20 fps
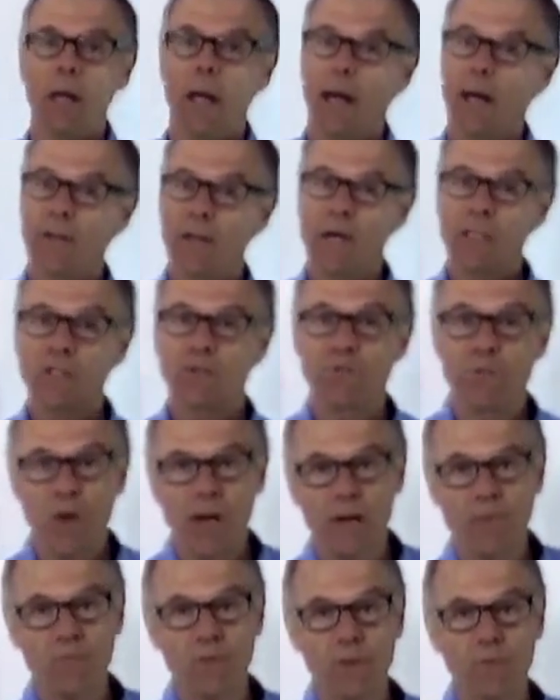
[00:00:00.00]
And that's
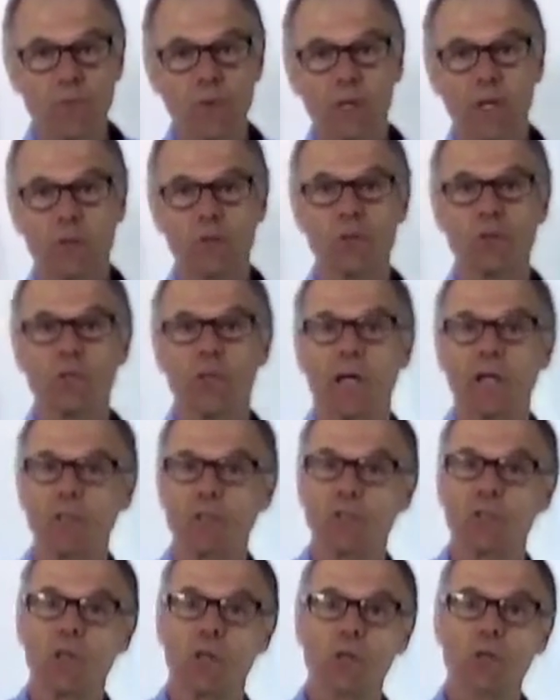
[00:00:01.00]
5 different
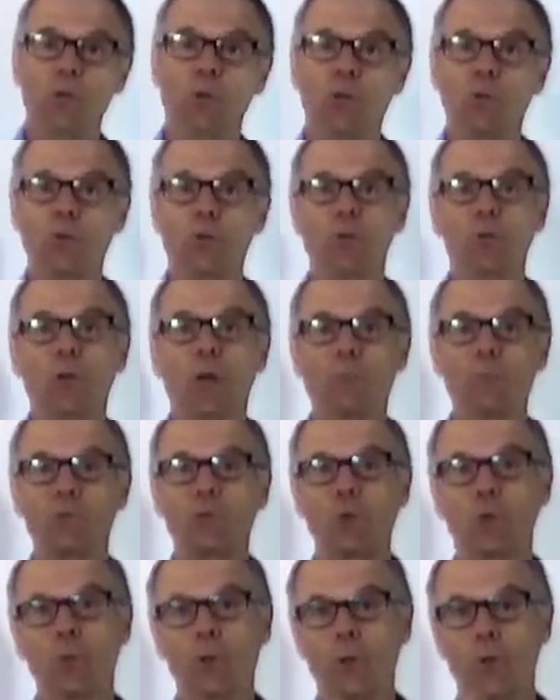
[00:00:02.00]
exercises that you can do. I'm
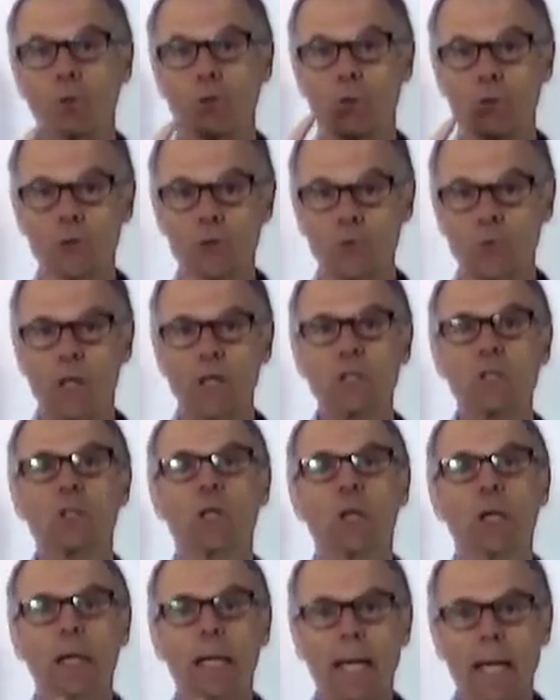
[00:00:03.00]
showing you the
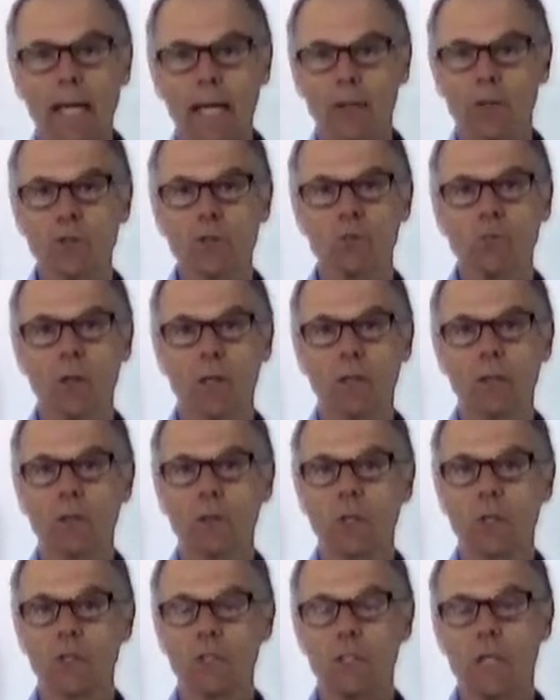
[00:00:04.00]
stretch and the
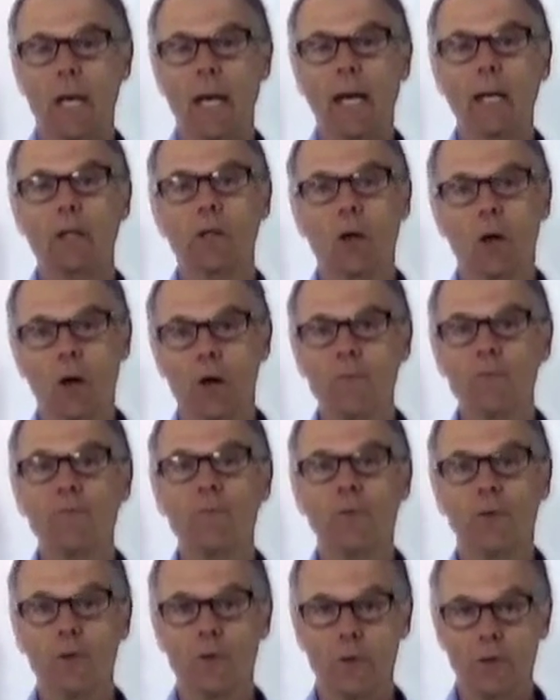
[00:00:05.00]
strengthening side
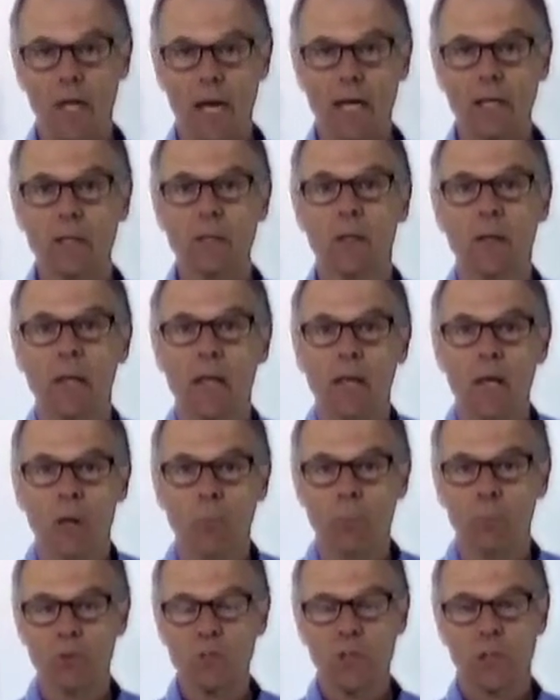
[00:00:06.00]
of that
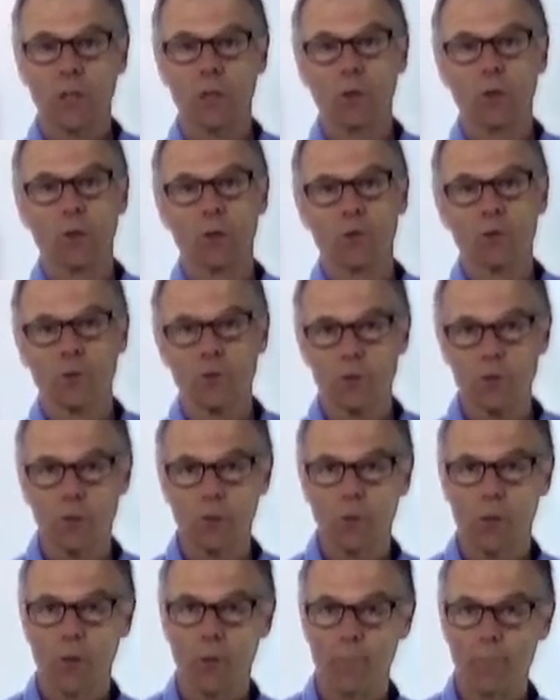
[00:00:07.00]
particular
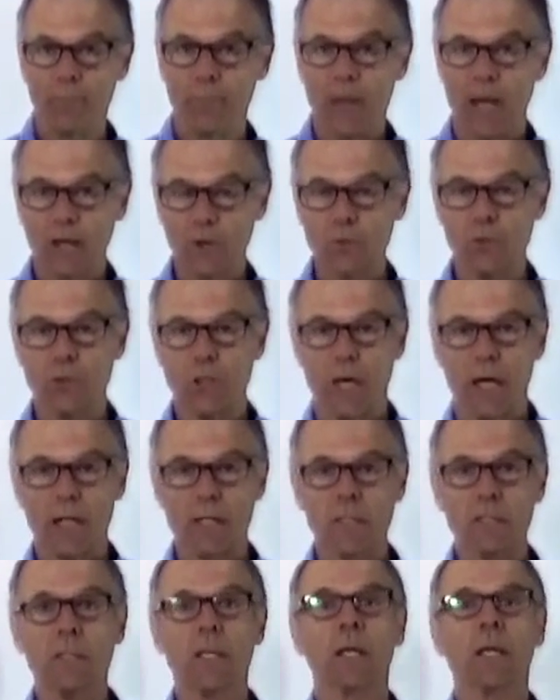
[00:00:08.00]

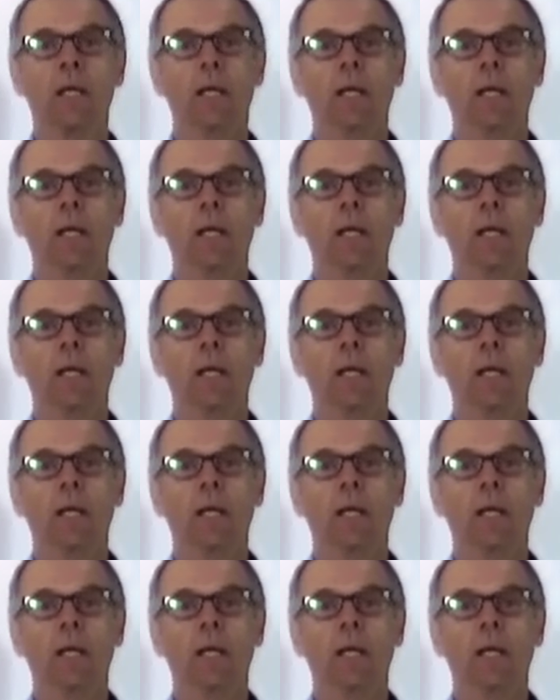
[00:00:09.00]
exercise,